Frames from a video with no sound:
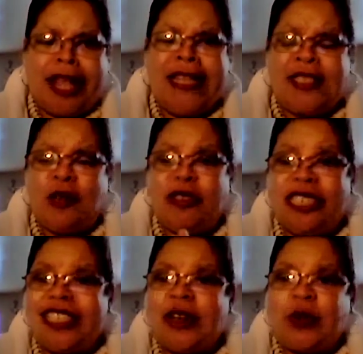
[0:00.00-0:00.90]
And so
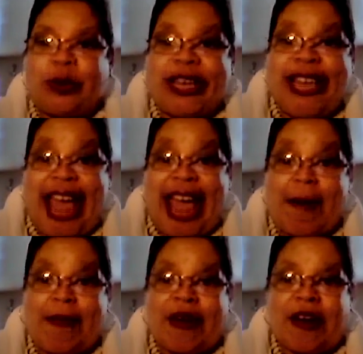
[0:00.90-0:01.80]
just a
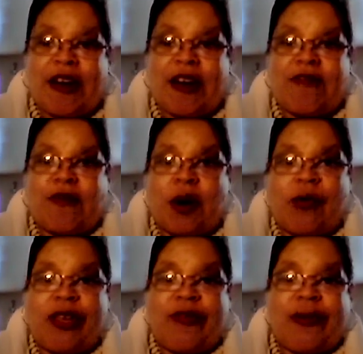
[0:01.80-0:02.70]
recap of what
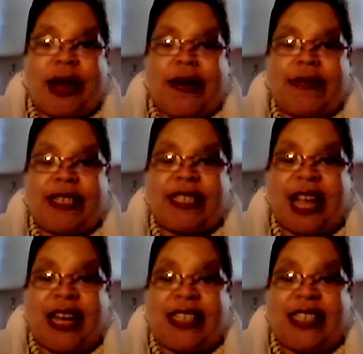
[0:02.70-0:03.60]
we've
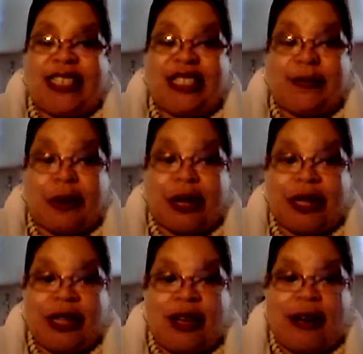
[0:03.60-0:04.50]
discussed this
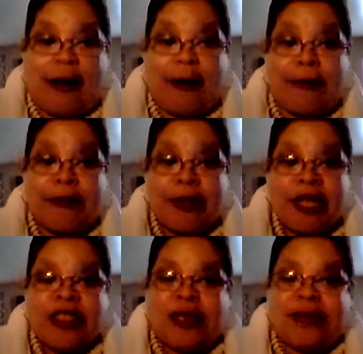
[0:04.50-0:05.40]
month,
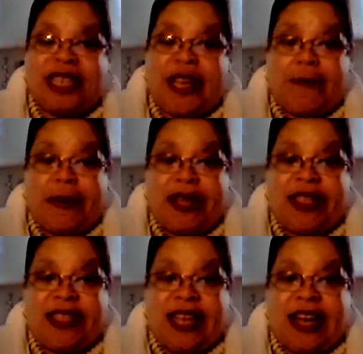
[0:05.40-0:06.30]
some
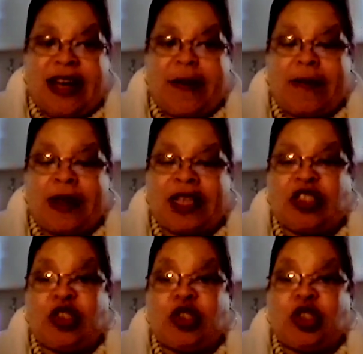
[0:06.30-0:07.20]
tidbits.
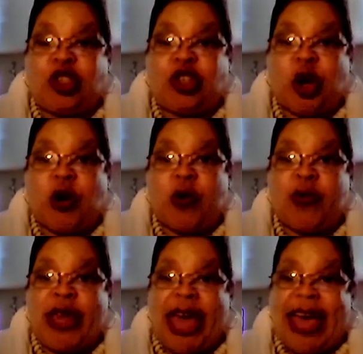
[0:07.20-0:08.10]
You should
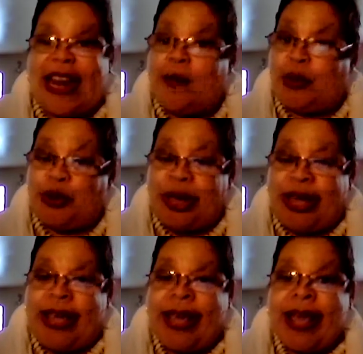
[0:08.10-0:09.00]
know that
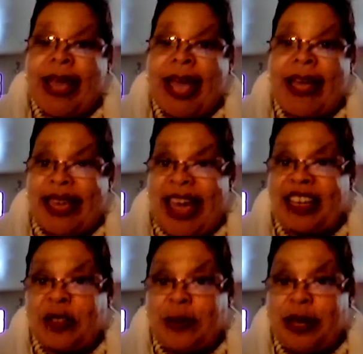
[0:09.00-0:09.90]
employee
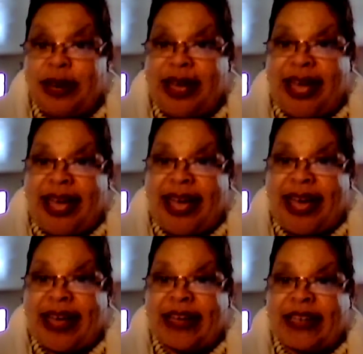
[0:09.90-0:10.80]
engagement
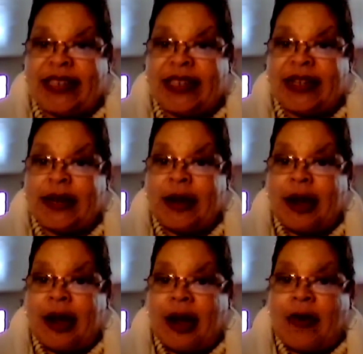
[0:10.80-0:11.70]
and
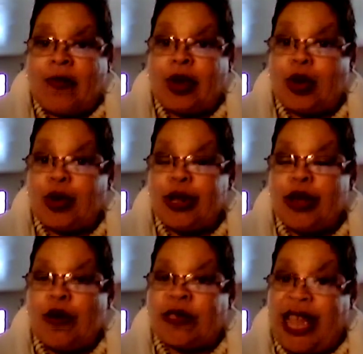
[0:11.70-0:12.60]

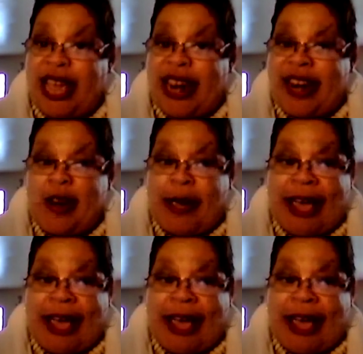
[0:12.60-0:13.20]
recruiting goes hand in